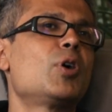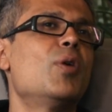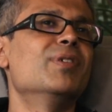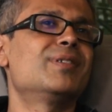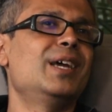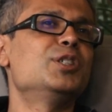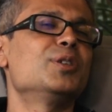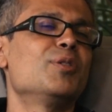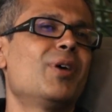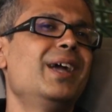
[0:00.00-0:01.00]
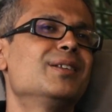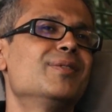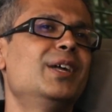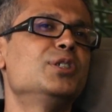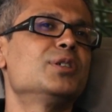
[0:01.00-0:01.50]
conversation, the right
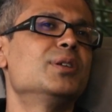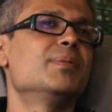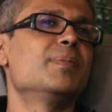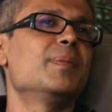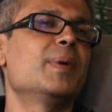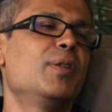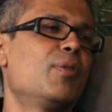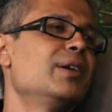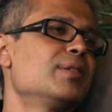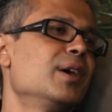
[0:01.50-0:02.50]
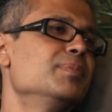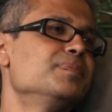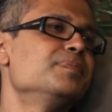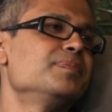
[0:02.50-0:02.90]
intervention at the right time.